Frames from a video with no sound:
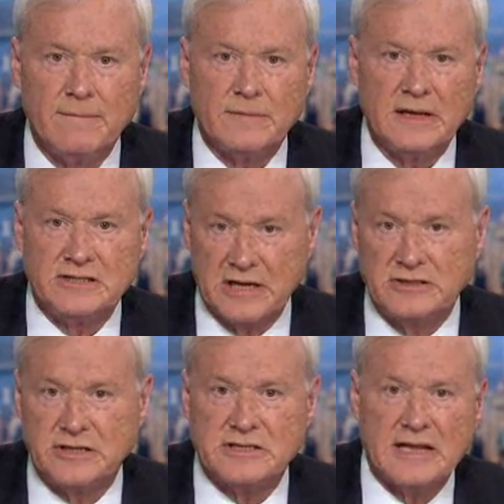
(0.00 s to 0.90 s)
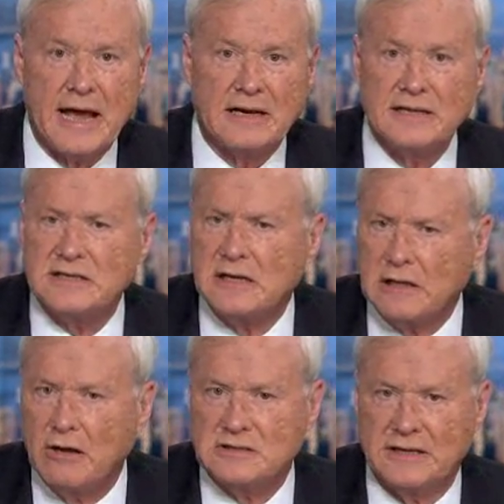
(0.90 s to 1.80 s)
He's done just that. Listen
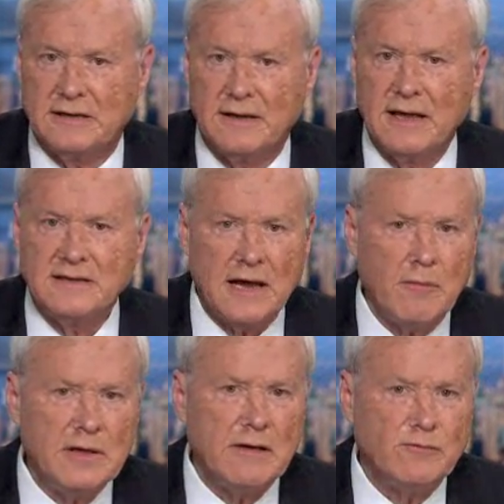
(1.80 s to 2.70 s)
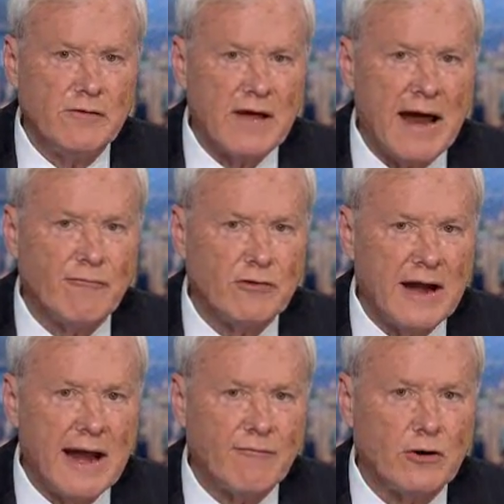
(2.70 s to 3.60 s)
closely. Tell me if you've
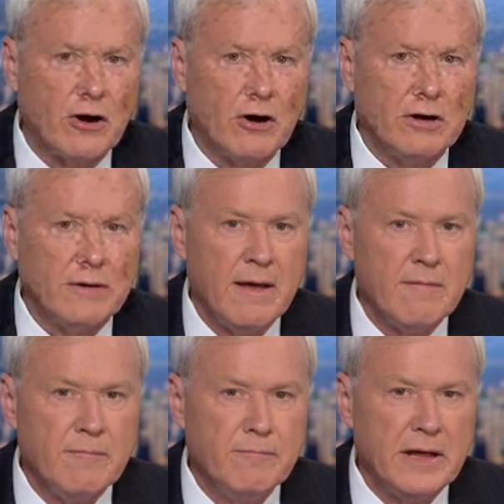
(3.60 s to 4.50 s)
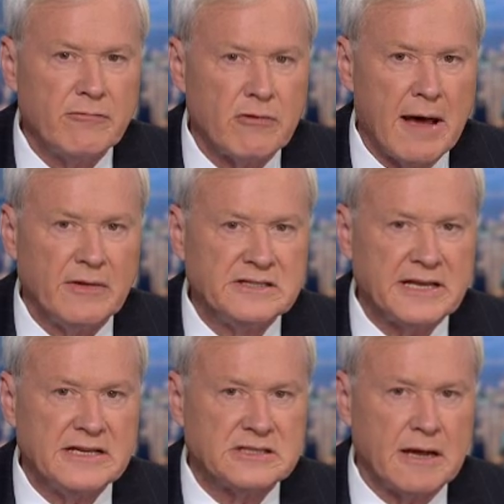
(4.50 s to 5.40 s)
ever heard Mitt Romney
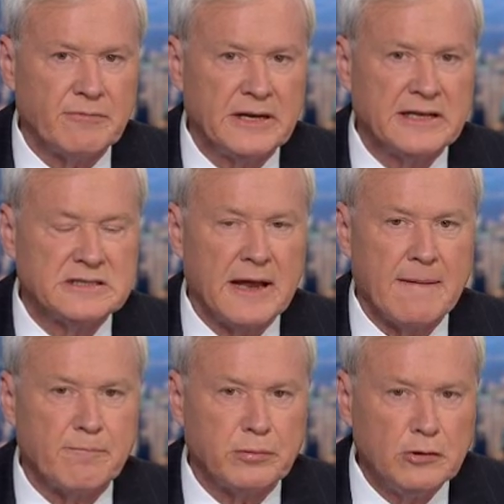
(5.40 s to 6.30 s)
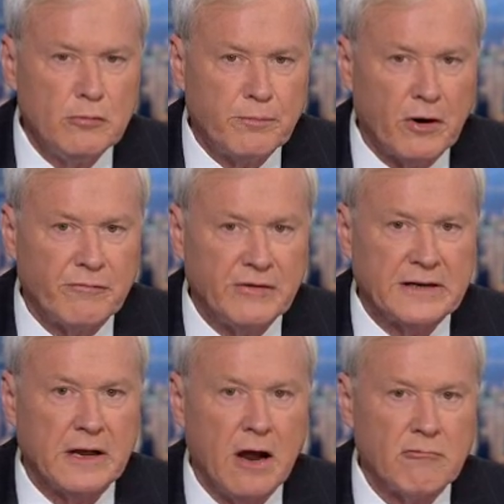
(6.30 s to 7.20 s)
say something that's not
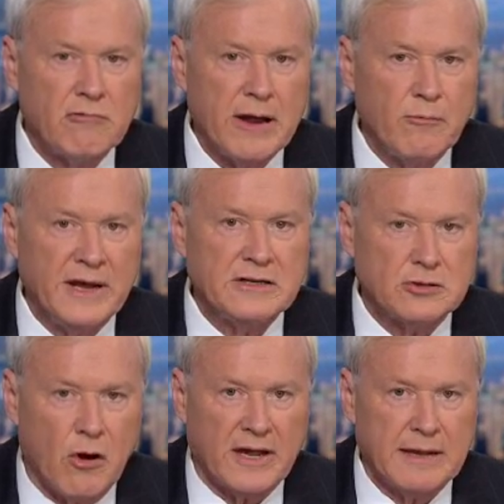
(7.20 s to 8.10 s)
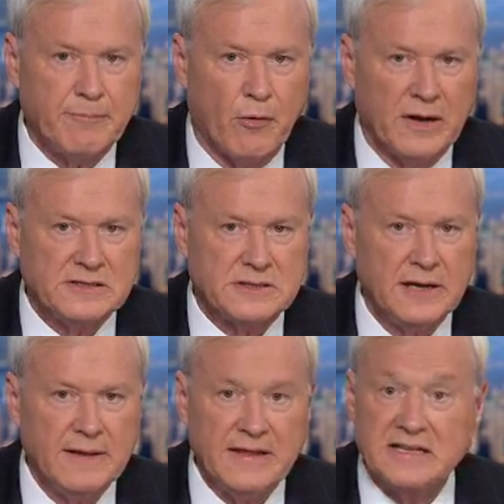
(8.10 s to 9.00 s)
pluperfect right-wing talking points.
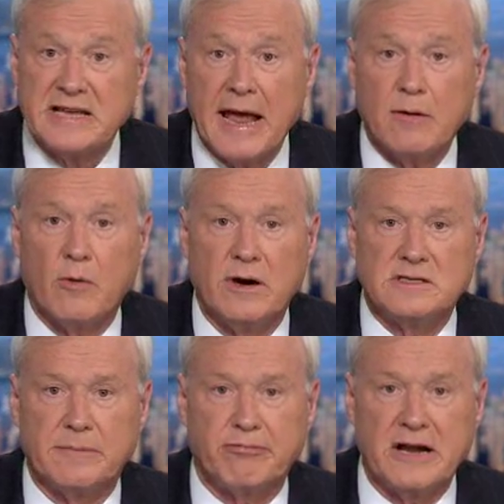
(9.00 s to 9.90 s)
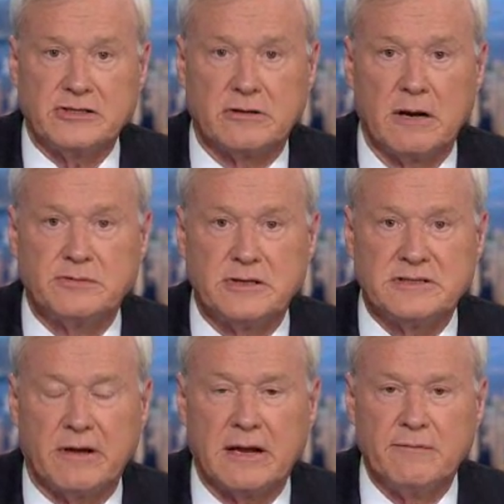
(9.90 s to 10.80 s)
The exact words the pressure groups are
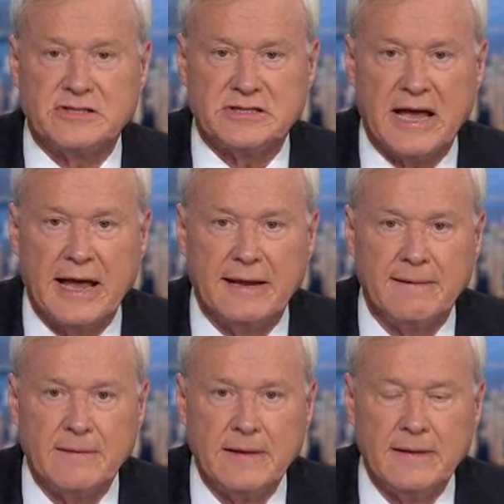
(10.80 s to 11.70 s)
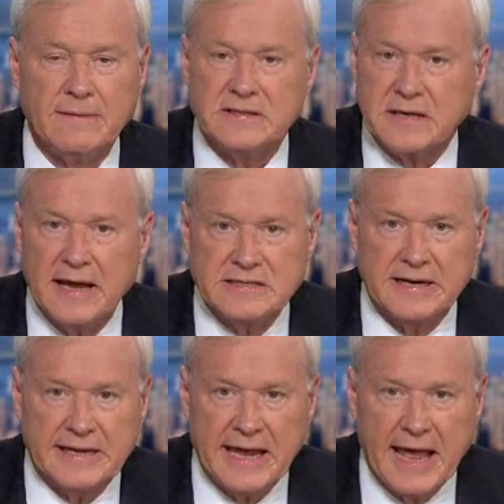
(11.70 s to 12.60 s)
telling him to say. This guy
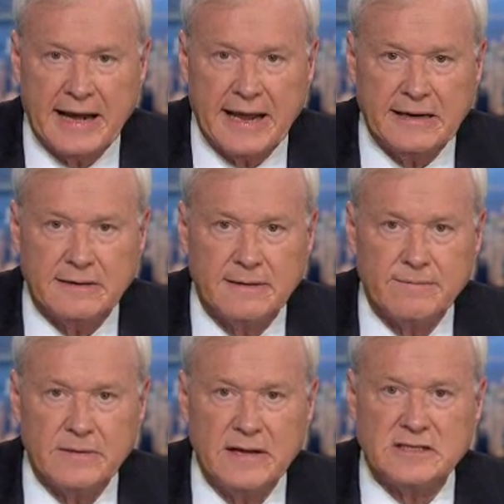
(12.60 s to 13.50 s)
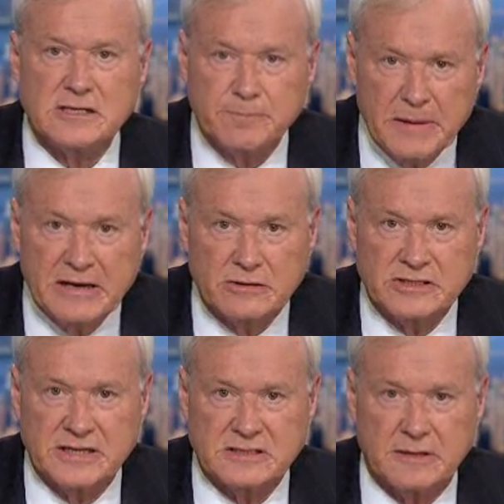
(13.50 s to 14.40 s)
isn't a candidate. He's a speaker
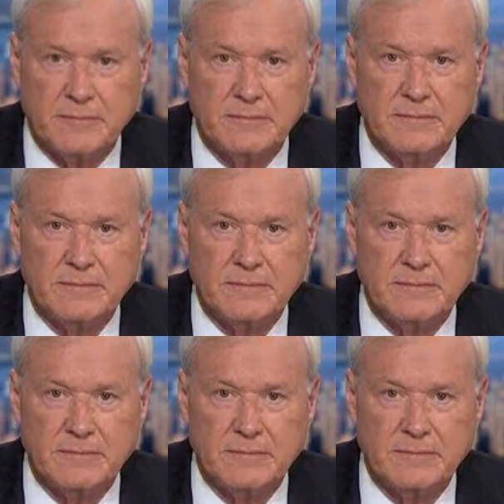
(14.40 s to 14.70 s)
system.